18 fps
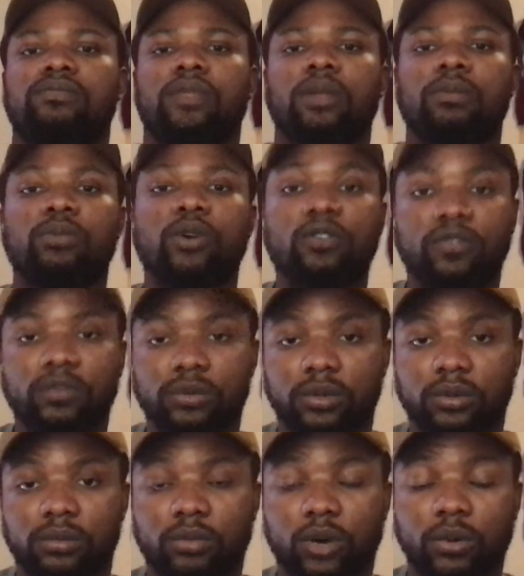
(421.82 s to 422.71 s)

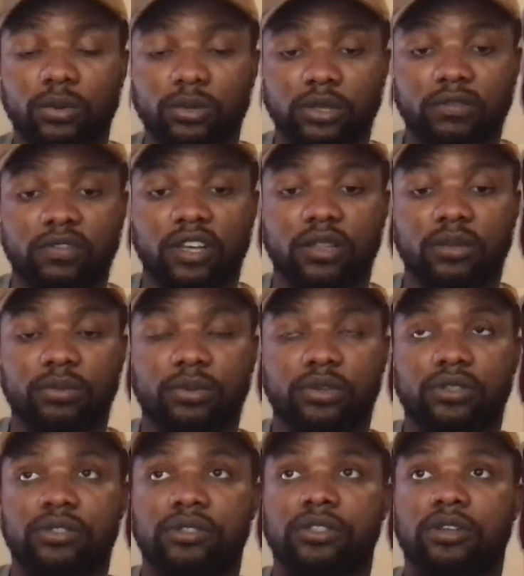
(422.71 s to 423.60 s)
mobile
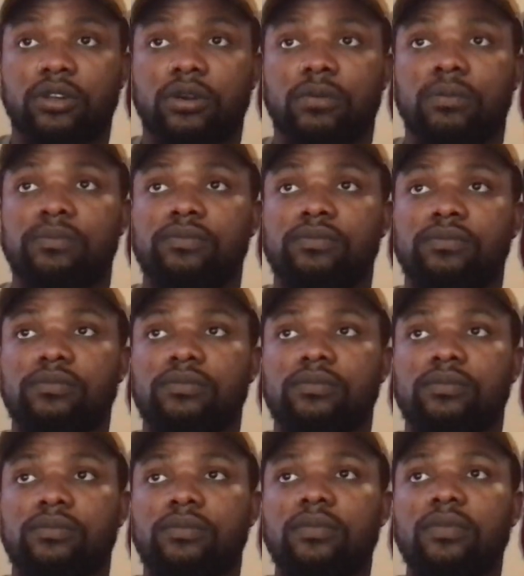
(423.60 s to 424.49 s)
developers. You know,
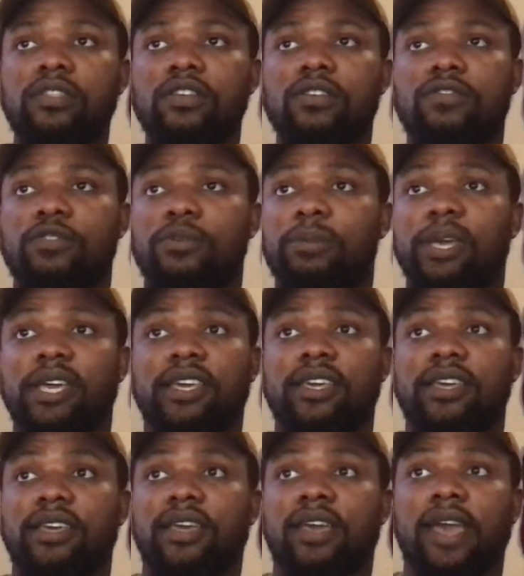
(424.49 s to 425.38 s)
for
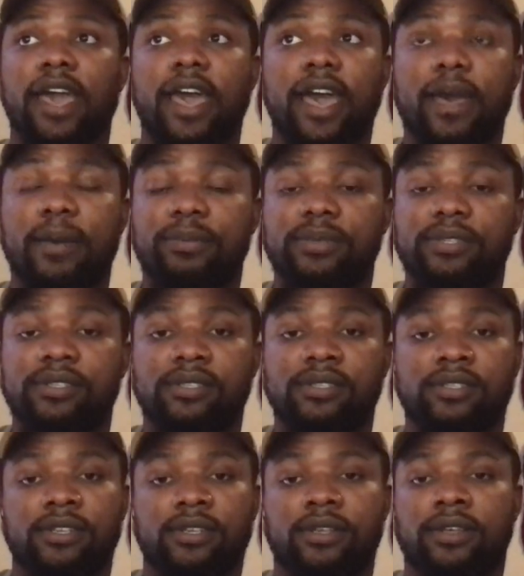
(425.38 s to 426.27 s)
making apps.
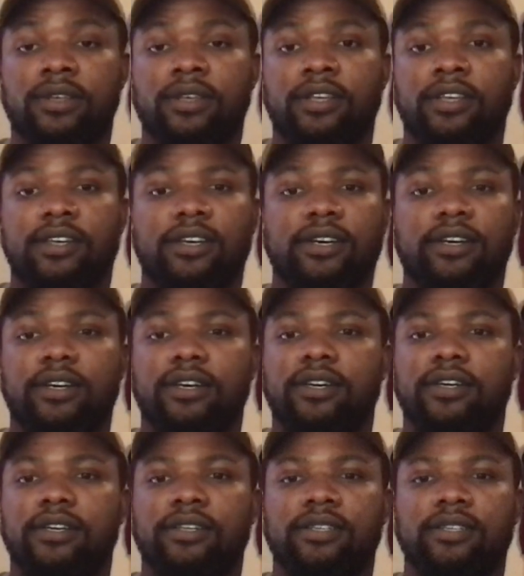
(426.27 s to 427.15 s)

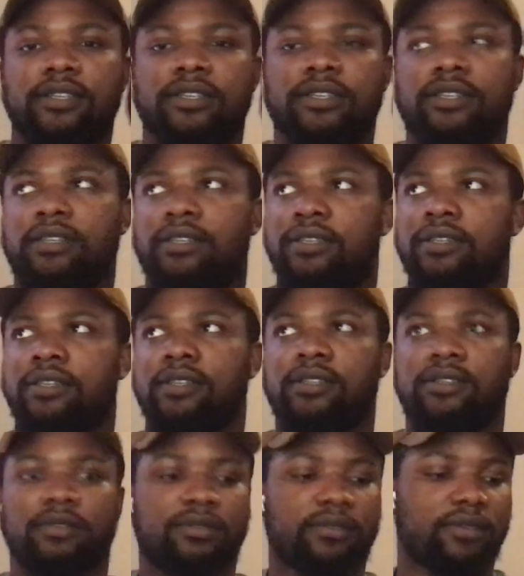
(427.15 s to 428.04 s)
Uh,
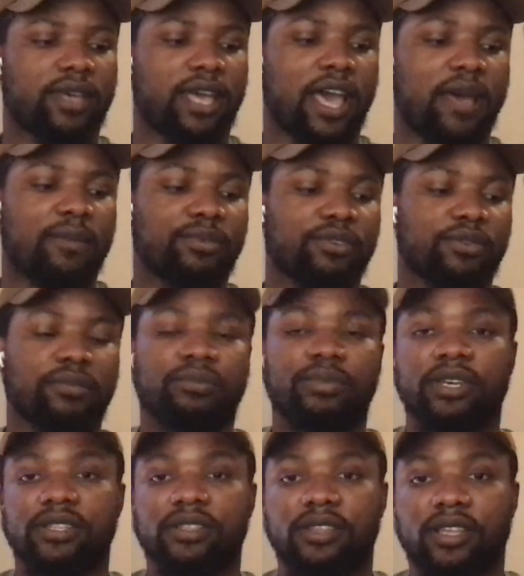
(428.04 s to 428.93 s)
Apps are a
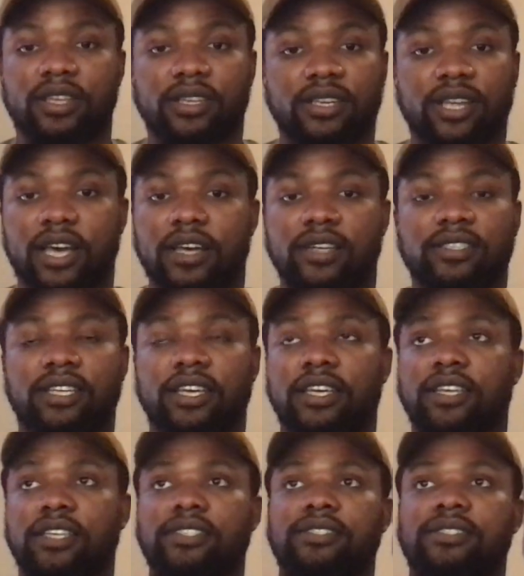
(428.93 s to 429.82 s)
big thing
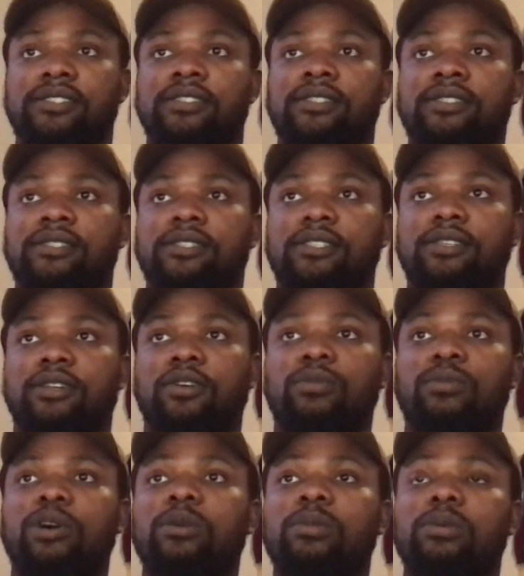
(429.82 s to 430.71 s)
nowadays. You know,
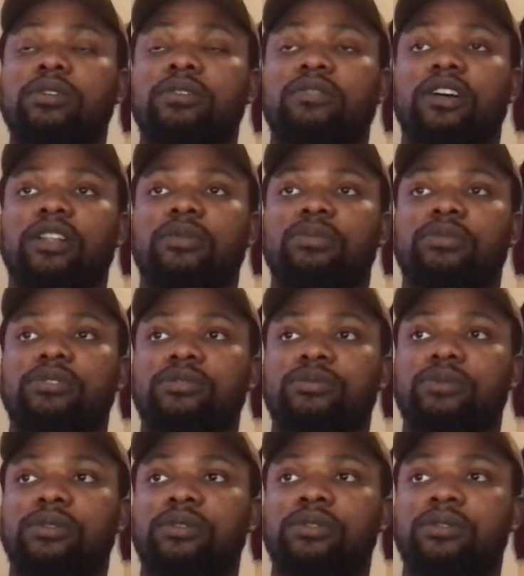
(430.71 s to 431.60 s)
mobile developers,
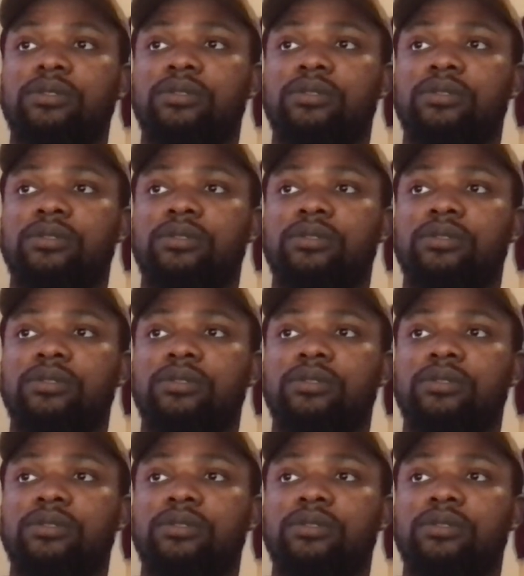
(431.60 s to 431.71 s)
we